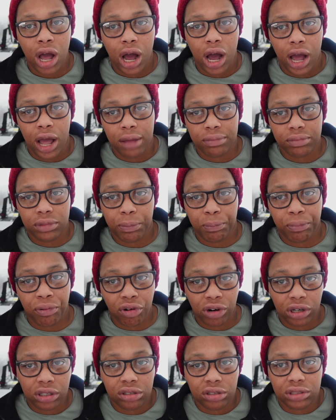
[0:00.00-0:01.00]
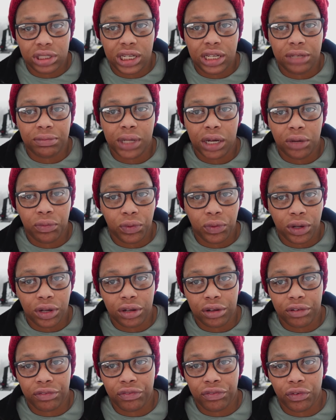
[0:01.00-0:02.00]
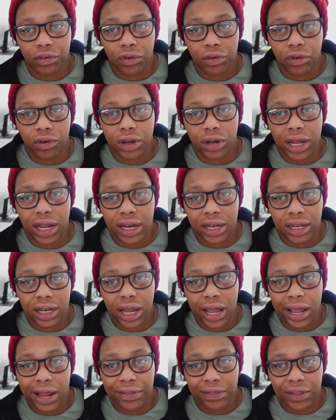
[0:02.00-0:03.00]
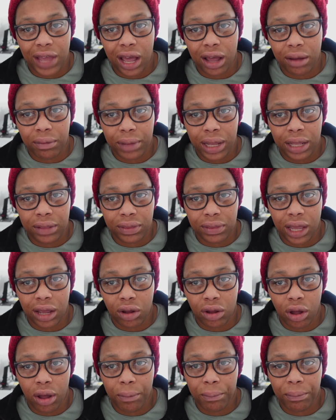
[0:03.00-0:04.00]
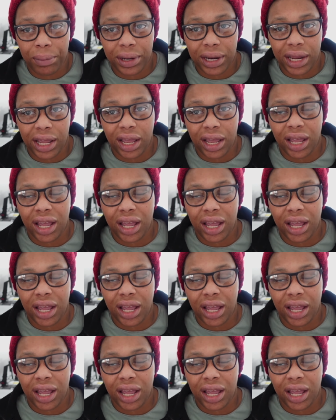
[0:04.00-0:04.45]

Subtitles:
the product team that I work for in that company,